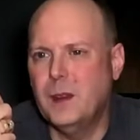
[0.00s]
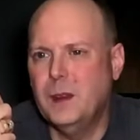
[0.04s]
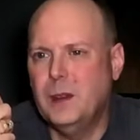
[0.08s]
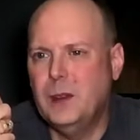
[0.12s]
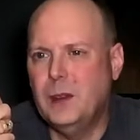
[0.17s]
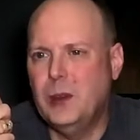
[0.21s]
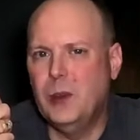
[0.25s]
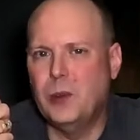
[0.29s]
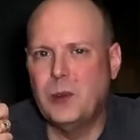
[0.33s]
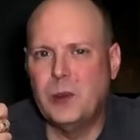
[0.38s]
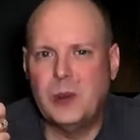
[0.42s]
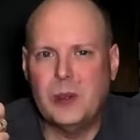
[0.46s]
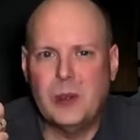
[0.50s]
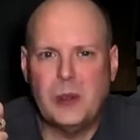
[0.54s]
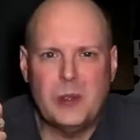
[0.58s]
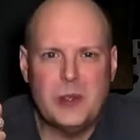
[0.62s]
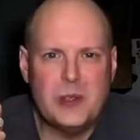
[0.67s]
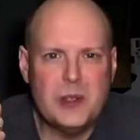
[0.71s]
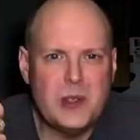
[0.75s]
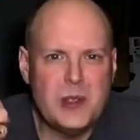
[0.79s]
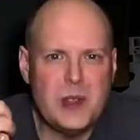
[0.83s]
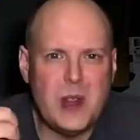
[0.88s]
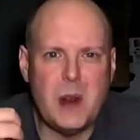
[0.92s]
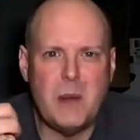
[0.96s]
little
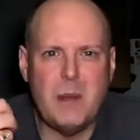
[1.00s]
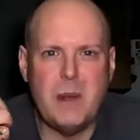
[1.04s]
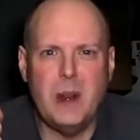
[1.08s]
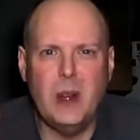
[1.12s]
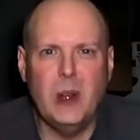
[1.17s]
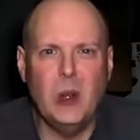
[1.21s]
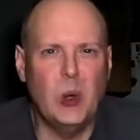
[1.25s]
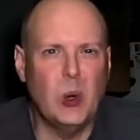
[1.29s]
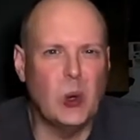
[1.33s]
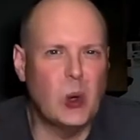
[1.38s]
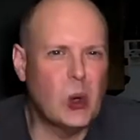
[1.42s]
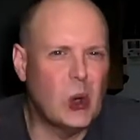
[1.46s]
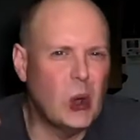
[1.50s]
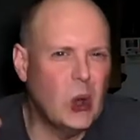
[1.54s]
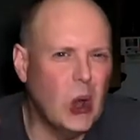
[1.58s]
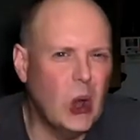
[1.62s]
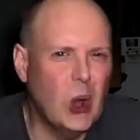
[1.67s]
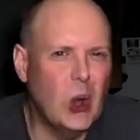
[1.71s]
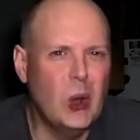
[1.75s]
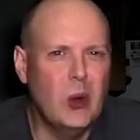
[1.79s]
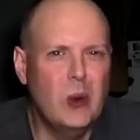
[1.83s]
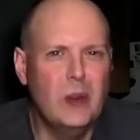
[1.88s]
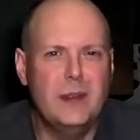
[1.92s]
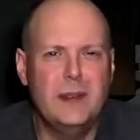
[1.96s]
cinnamon, little
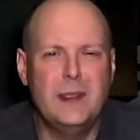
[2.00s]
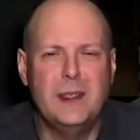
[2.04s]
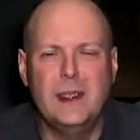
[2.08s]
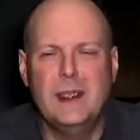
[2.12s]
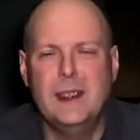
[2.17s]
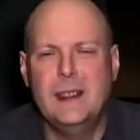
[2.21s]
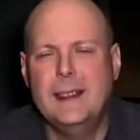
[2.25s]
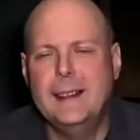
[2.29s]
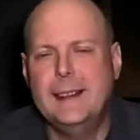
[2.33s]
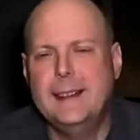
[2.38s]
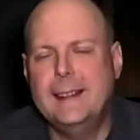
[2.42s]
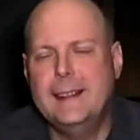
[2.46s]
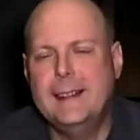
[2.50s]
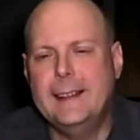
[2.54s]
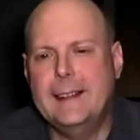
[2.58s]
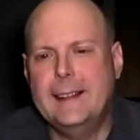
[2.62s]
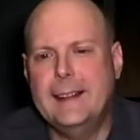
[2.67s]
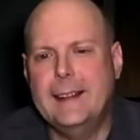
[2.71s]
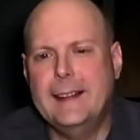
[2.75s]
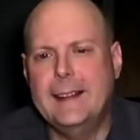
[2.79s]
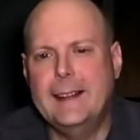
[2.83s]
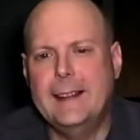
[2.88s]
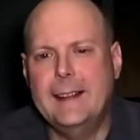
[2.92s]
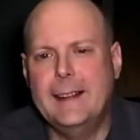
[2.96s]
clove,
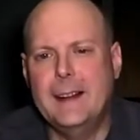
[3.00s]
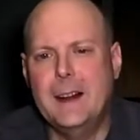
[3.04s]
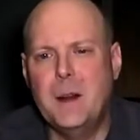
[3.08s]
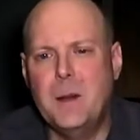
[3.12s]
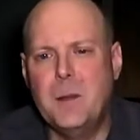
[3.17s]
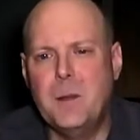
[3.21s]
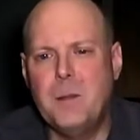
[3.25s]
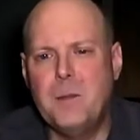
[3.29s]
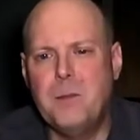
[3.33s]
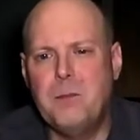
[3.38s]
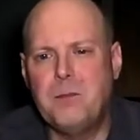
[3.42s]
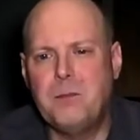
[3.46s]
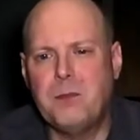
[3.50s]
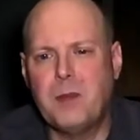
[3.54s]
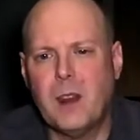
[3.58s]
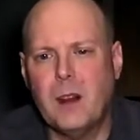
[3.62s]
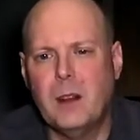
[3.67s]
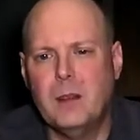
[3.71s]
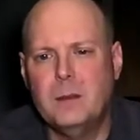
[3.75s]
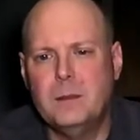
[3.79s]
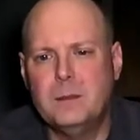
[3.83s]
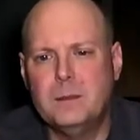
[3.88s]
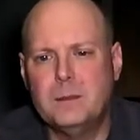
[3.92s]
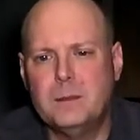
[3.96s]
um,
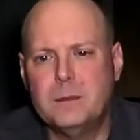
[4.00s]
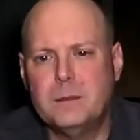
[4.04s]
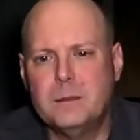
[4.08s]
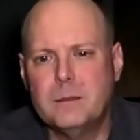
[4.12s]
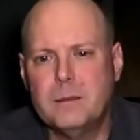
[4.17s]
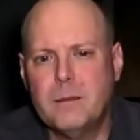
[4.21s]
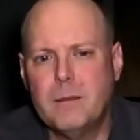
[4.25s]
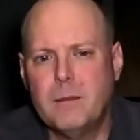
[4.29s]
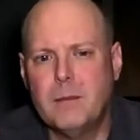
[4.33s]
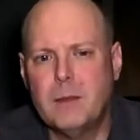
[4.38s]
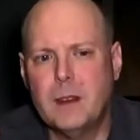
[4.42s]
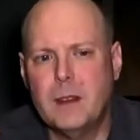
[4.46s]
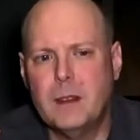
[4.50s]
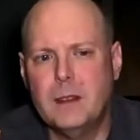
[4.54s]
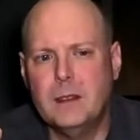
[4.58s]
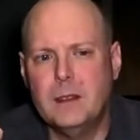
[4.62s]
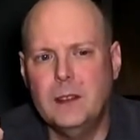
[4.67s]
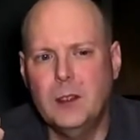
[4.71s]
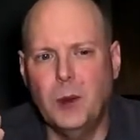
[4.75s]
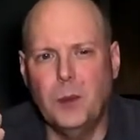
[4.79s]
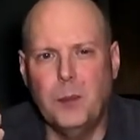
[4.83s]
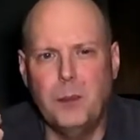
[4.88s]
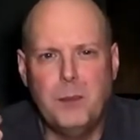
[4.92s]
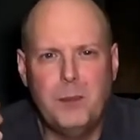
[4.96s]

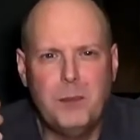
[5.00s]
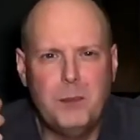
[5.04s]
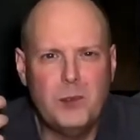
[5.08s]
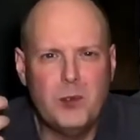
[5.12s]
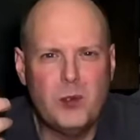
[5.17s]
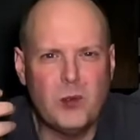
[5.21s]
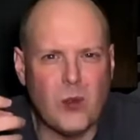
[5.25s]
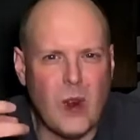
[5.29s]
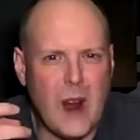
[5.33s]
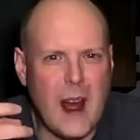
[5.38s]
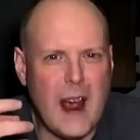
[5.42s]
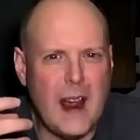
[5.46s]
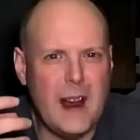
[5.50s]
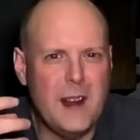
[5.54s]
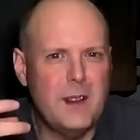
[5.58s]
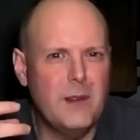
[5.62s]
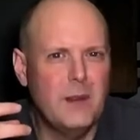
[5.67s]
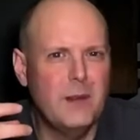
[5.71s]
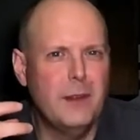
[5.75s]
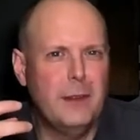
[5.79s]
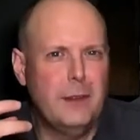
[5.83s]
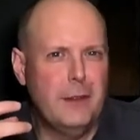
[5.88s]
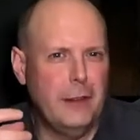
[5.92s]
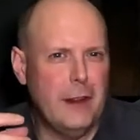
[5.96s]
little dried
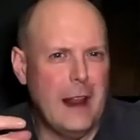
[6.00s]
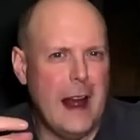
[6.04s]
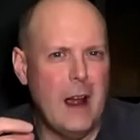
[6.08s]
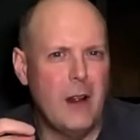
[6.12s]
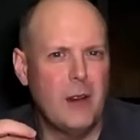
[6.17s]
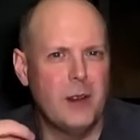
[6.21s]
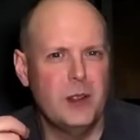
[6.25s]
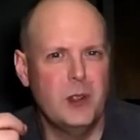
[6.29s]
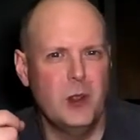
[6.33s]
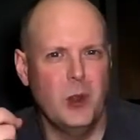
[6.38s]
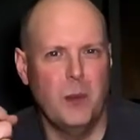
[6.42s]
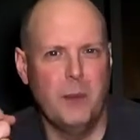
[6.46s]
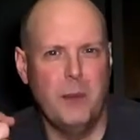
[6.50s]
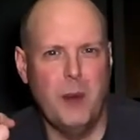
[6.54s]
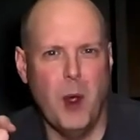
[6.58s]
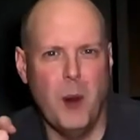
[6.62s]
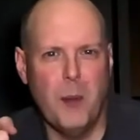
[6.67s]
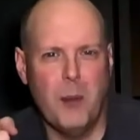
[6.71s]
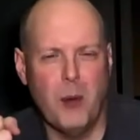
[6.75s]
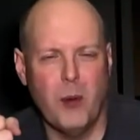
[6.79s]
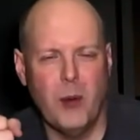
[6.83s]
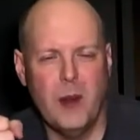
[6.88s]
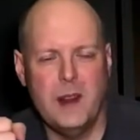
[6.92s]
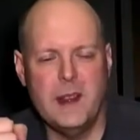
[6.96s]
flowers, little
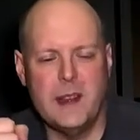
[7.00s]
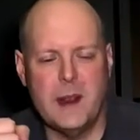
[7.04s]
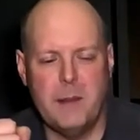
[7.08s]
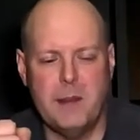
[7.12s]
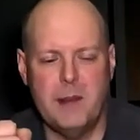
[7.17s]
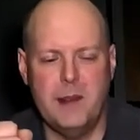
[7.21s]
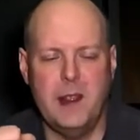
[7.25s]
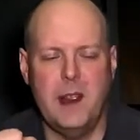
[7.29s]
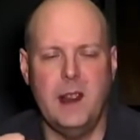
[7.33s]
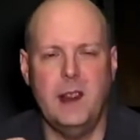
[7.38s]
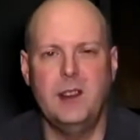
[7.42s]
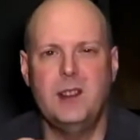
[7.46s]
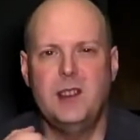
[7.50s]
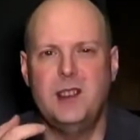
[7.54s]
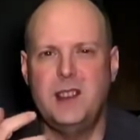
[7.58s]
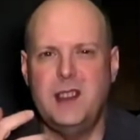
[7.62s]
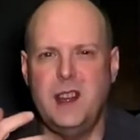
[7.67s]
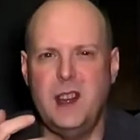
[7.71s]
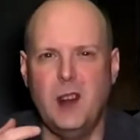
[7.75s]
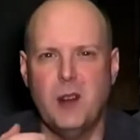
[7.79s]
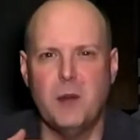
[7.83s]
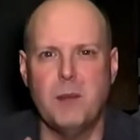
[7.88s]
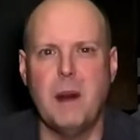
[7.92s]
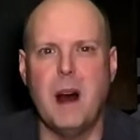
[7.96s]
potpourri type of thing,
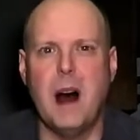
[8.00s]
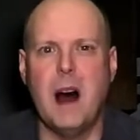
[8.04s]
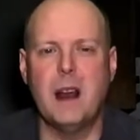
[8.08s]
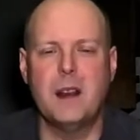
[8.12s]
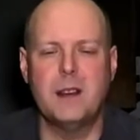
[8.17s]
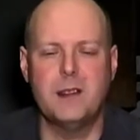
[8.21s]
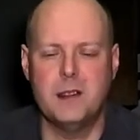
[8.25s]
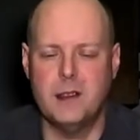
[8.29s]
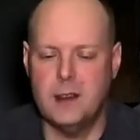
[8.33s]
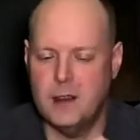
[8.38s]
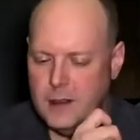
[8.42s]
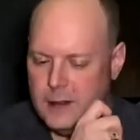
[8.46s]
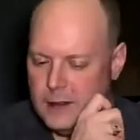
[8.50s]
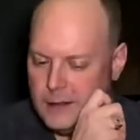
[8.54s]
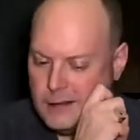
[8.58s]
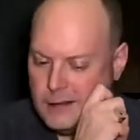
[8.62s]
cedar box.